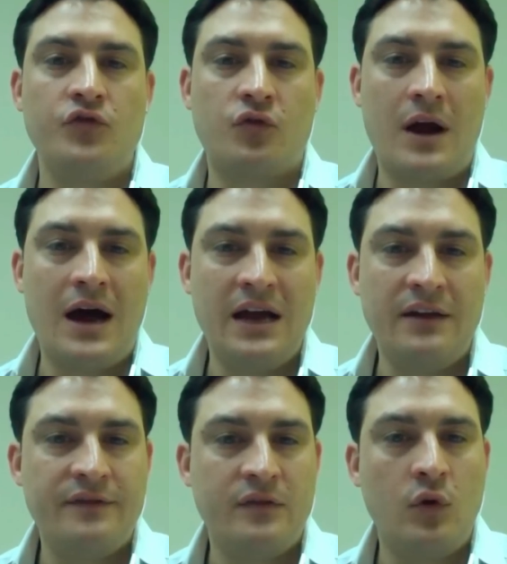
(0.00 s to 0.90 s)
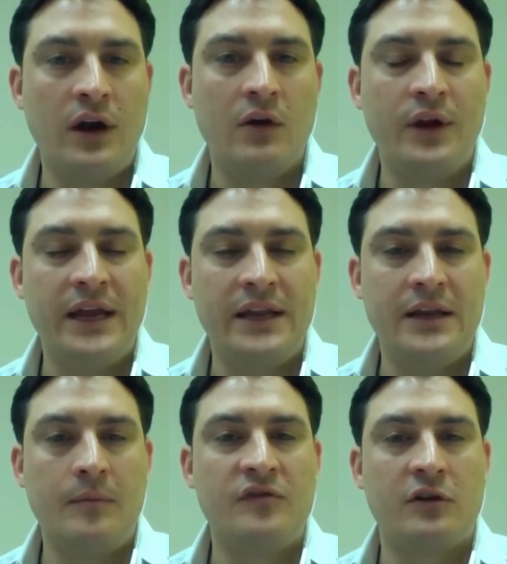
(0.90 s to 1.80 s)
drive where we end
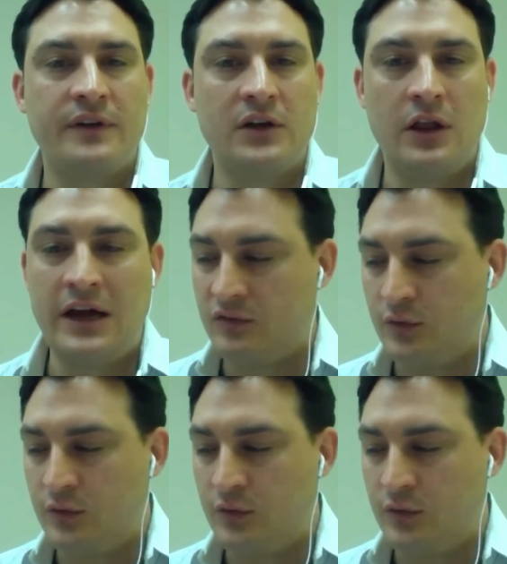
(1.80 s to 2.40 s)
up serving clients,